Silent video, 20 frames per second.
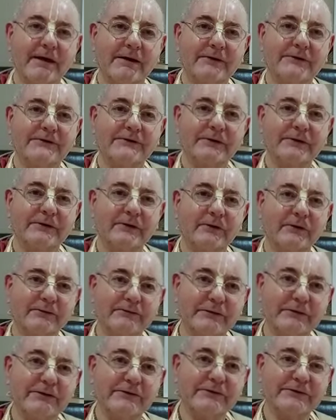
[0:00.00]
So the
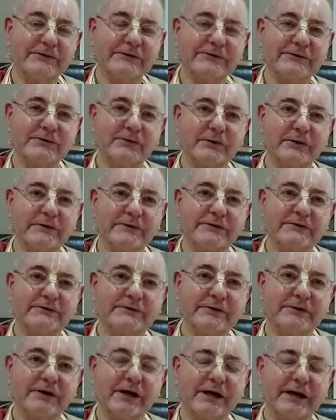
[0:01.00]
reverse is where it
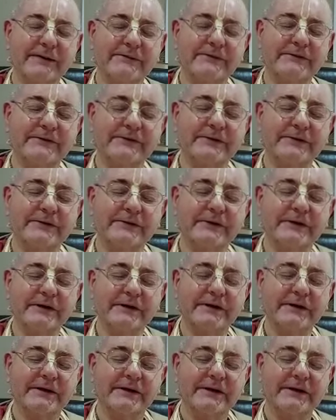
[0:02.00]
describes that
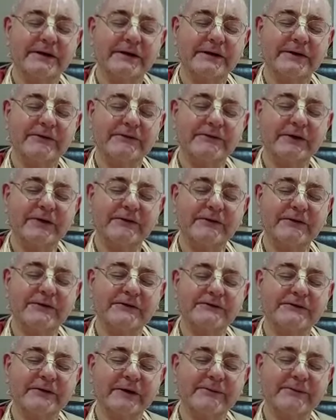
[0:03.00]
he felt
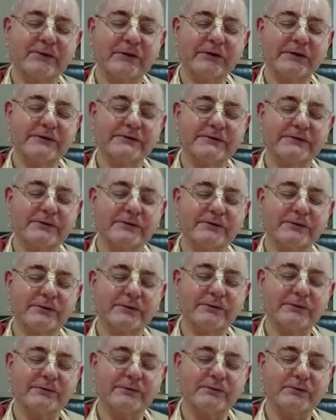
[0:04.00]
this separation
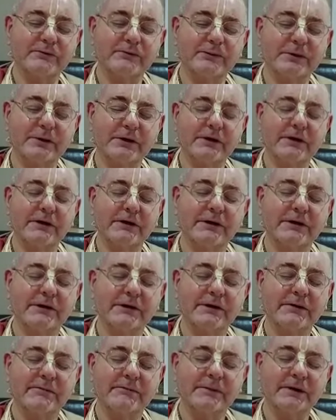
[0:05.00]
towards Rupa
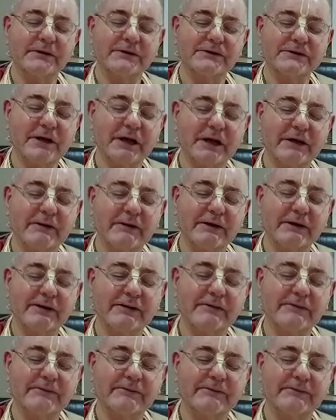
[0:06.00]
Manjari.
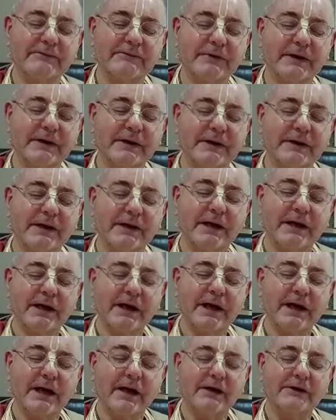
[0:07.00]

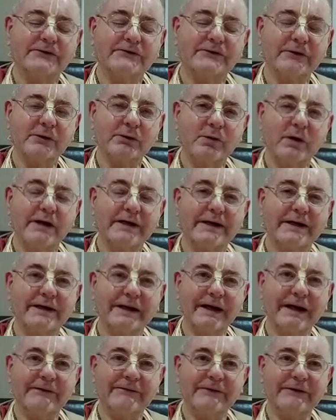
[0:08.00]
So one can
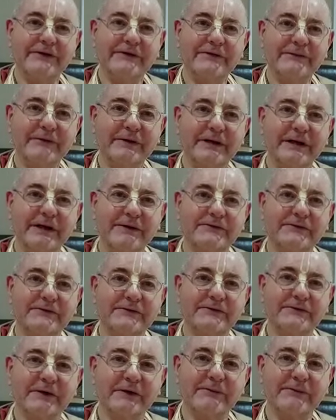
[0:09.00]
have these feelings of
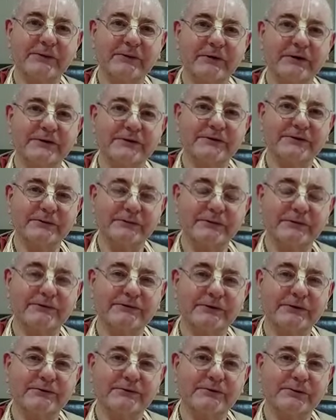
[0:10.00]
separation
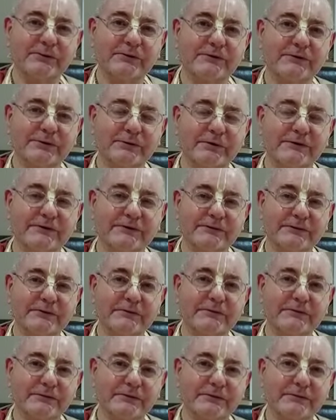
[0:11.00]
also towards one's
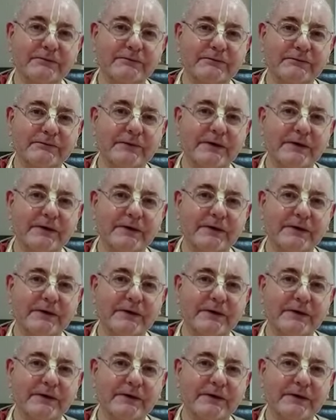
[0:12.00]
guru,